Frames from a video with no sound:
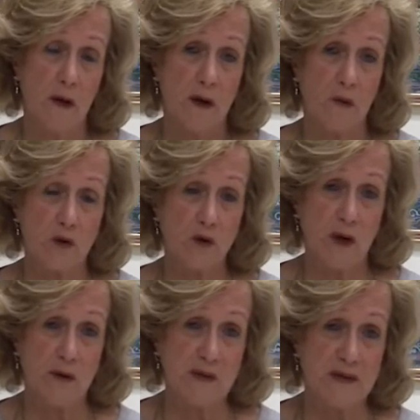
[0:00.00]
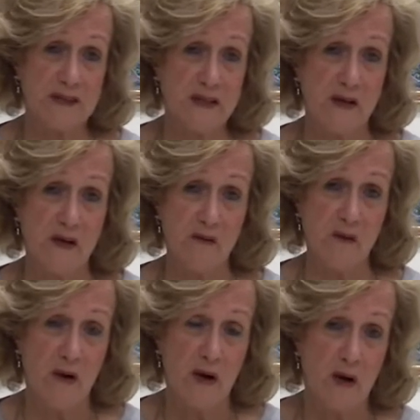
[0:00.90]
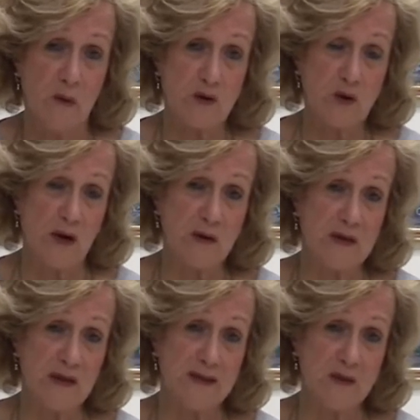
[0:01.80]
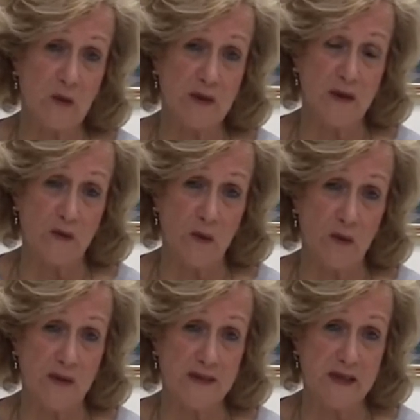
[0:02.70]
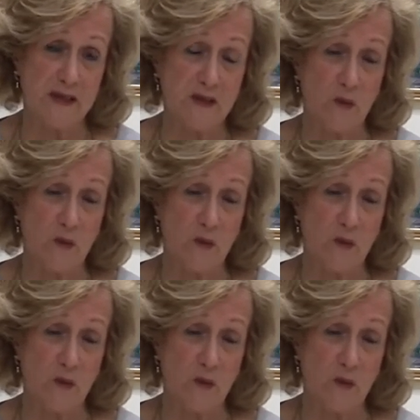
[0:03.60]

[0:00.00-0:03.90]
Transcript: He was trying to deceive. He was trying to tell stories that don't exist.